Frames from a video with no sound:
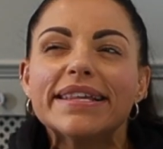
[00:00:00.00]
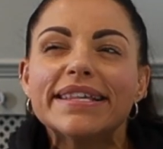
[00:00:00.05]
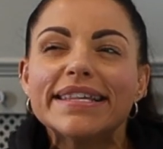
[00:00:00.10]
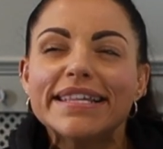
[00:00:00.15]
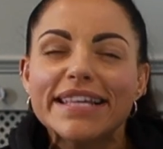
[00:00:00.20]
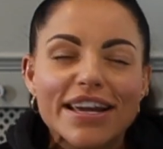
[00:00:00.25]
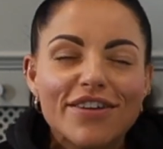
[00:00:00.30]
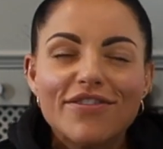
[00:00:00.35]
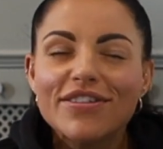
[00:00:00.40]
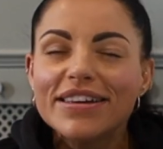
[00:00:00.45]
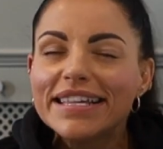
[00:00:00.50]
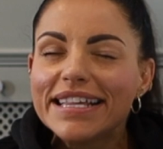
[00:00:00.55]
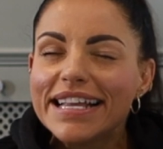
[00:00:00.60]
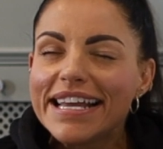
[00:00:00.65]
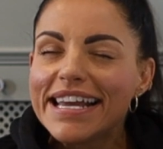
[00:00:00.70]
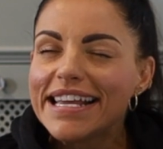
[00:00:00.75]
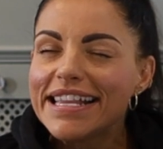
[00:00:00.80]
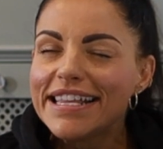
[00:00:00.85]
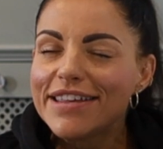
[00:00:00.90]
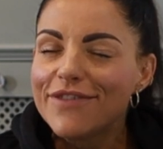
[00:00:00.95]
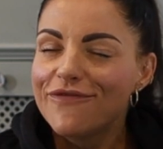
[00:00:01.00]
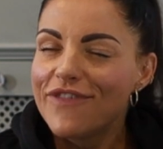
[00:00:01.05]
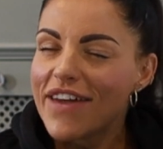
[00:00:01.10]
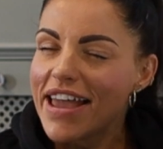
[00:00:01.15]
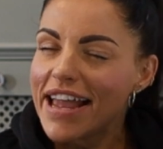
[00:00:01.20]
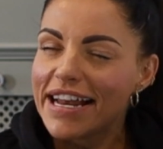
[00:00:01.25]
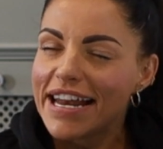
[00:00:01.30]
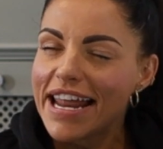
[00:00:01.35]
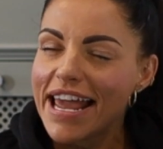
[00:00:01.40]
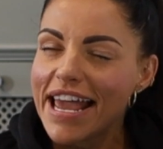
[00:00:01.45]
seriously into
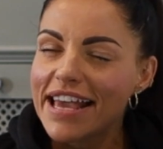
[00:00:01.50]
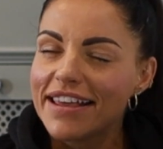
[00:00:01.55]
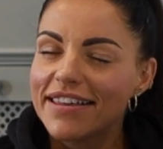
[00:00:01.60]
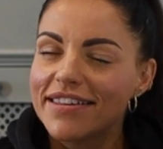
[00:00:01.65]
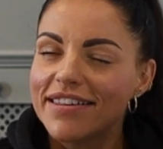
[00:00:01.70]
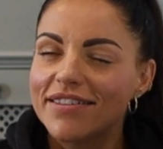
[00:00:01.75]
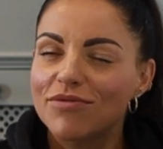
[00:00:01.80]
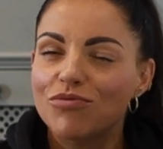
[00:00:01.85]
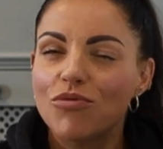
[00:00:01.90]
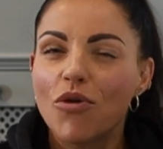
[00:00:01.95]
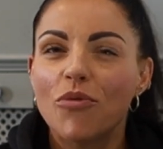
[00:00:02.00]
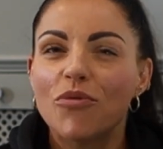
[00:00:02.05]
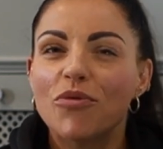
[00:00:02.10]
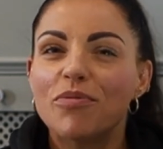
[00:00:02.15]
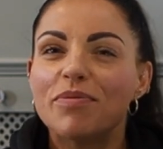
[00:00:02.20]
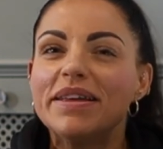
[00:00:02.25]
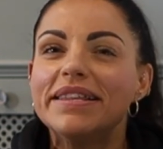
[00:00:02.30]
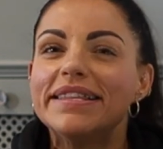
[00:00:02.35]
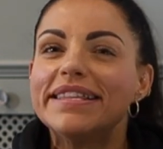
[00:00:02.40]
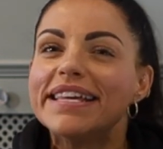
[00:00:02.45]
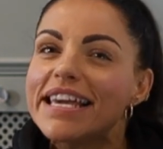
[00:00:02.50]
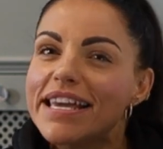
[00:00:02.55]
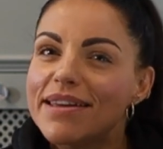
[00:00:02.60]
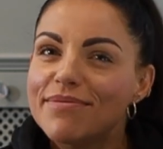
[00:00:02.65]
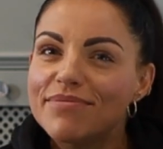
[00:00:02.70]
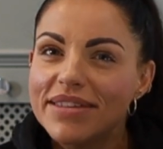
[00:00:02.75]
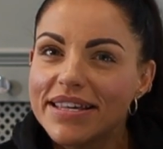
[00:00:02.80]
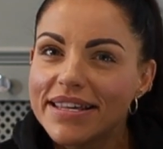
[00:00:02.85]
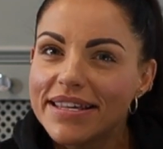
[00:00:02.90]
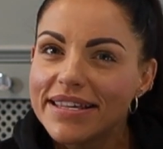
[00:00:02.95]
fitness, what would be
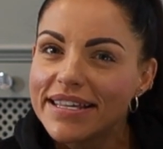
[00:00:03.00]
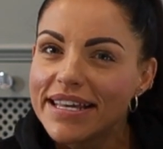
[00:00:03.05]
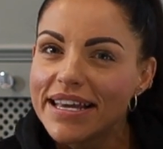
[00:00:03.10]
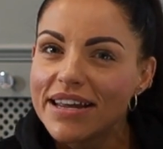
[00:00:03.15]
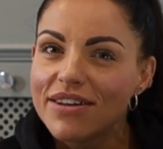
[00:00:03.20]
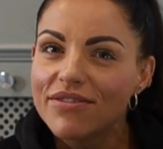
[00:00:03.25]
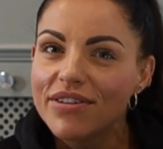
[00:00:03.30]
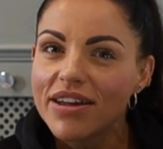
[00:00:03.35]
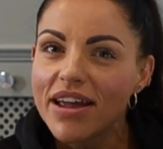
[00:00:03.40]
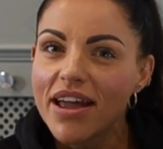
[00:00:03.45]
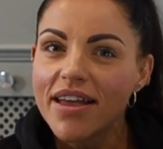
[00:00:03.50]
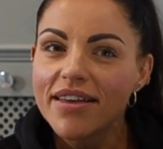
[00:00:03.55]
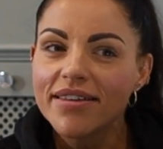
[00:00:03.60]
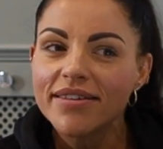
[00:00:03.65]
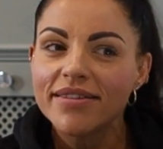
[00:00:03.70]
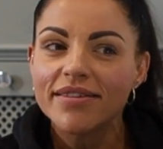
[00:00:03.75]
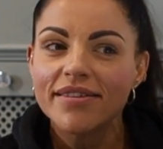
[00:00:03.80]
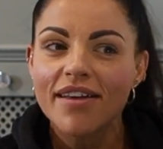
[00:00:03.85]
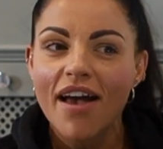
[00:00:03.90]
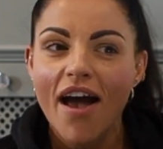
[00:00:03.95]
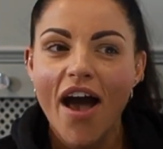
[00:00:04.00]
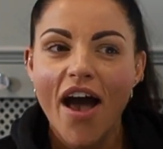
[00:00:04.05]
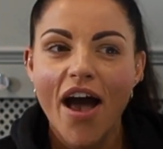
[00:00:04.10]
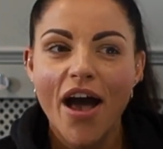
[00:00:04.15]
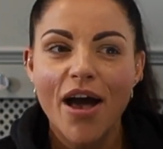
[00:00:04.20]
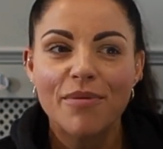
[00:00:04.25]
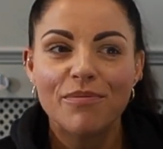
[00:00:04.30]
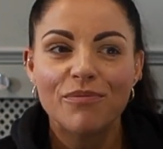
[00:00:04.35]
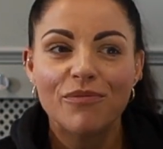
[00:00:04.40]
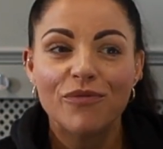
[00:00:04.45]
deemed as serious,
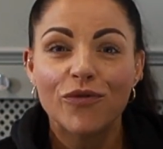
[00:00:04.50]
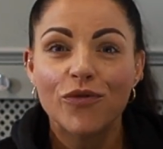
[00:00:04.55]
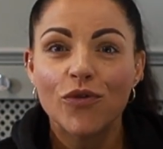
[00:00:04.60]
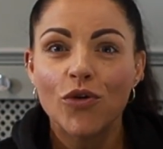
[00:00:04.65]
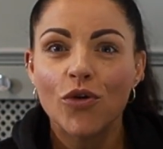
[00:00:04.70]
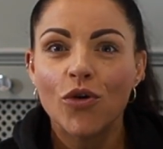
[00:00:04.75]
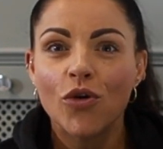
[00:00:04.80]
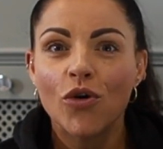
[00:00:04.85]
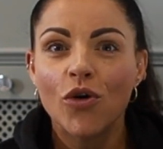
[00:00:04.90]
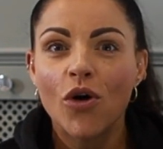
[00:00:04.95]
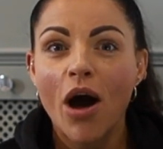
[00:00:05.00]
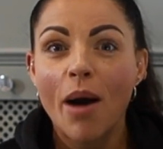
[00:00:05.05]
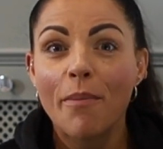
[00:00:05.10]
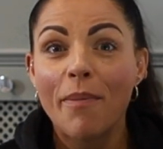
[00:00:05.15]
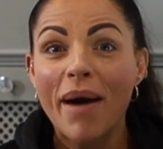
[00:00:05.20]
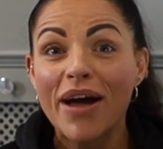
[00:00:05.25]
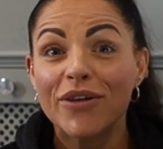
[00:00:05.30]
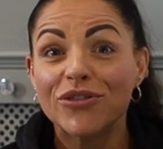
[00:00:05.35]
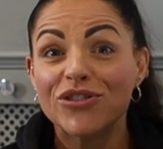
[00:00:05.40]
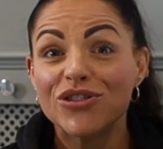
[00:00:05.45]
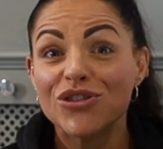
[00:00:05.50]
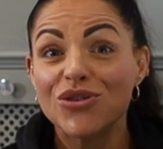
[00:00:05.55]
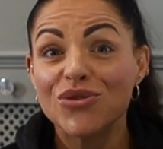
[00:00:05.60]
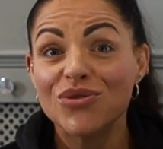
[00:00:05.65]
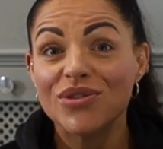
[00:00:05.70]
for about 2